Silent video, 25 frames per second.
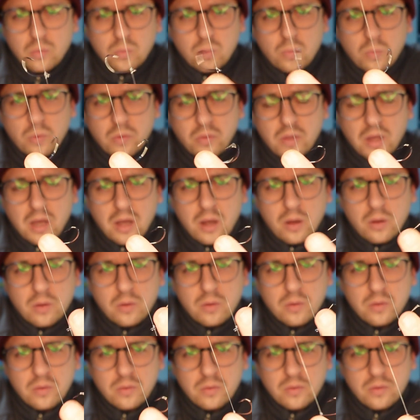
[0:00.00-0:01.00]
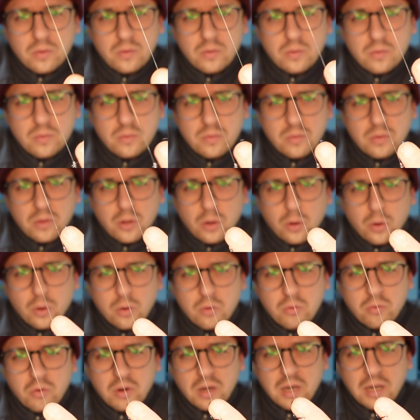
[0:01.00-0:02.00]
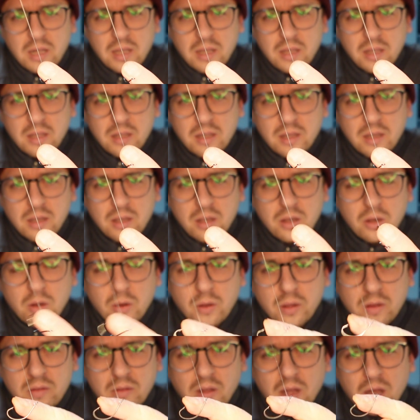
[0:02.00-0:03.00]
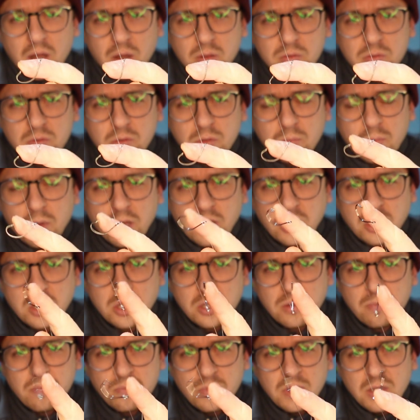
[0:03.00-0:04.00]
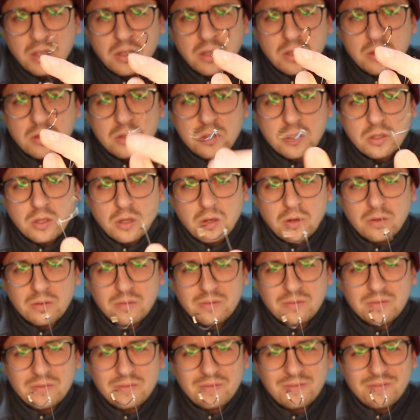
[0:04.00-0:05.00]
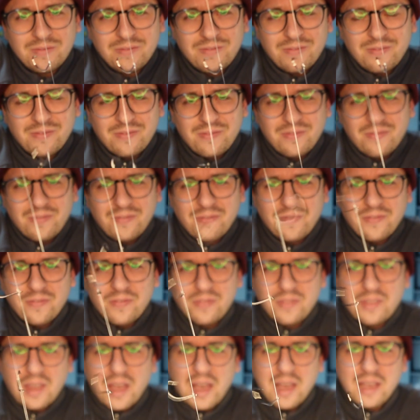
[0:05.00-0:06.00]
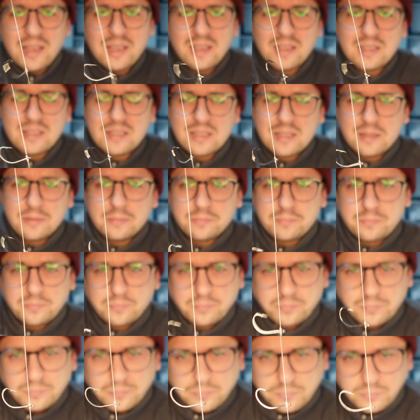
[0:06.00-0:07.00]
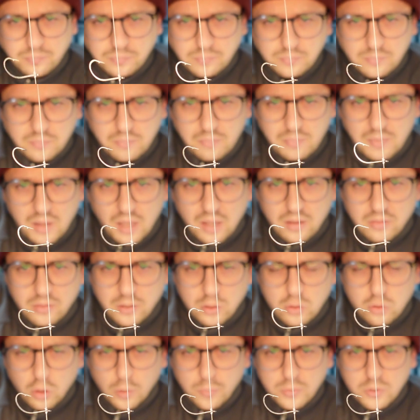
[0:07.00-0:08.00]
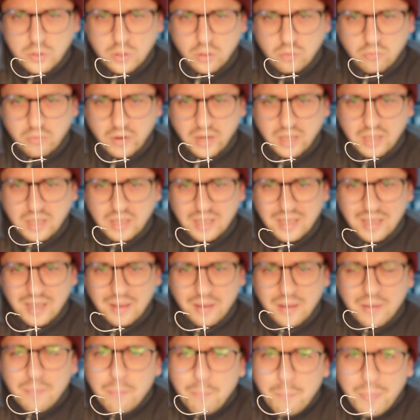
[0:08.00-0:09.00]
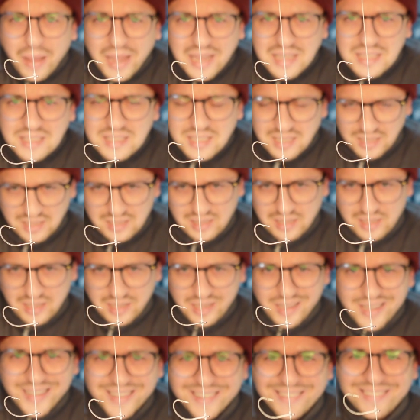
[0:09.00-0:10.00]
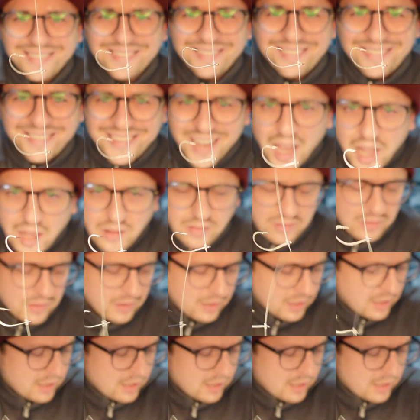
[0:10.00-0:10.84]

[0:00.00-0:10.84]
without the hook really going down too much. So that is the drop shot rig basically done.